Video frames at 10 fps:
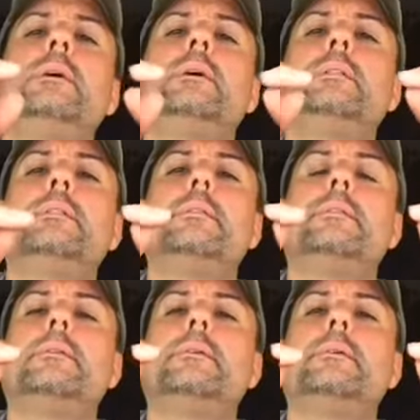And
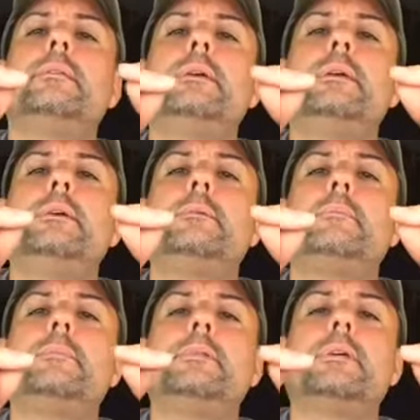the
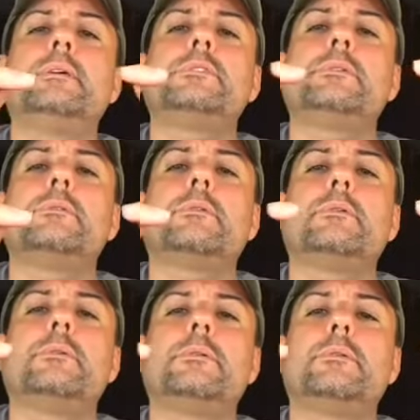intentions are
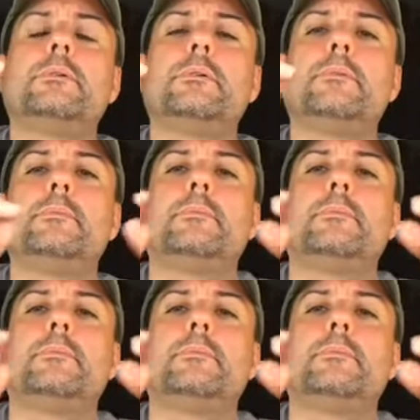going to,